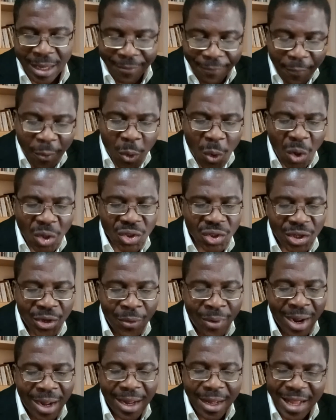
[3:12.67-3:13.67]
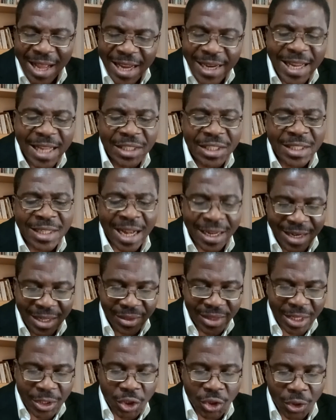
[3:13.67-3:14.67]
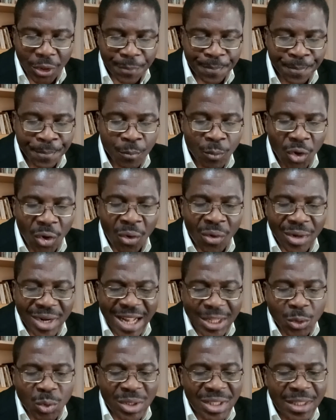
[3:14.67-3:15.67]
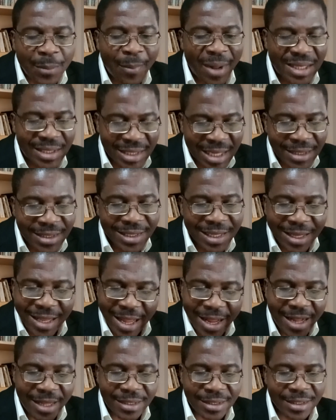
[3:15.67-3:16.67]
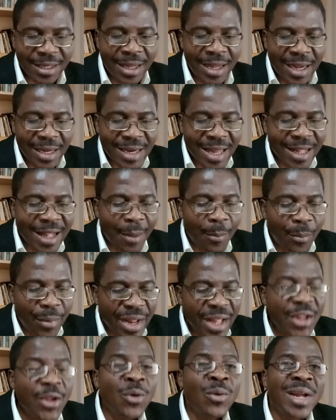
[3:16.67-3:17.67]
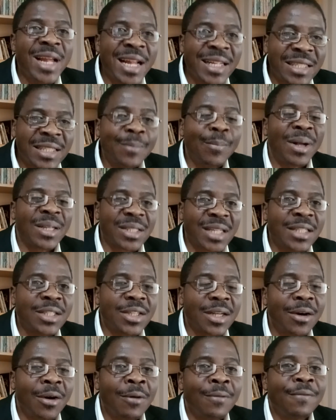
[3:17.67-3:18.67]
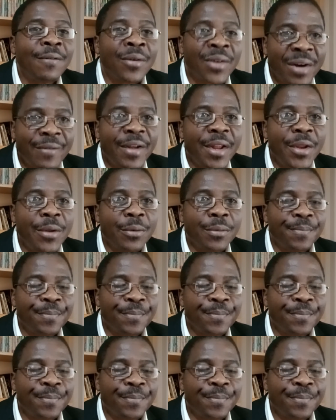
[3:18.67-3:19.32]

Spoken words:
focus your energy and attention on that 20% clients that can bring you 80% of revenue.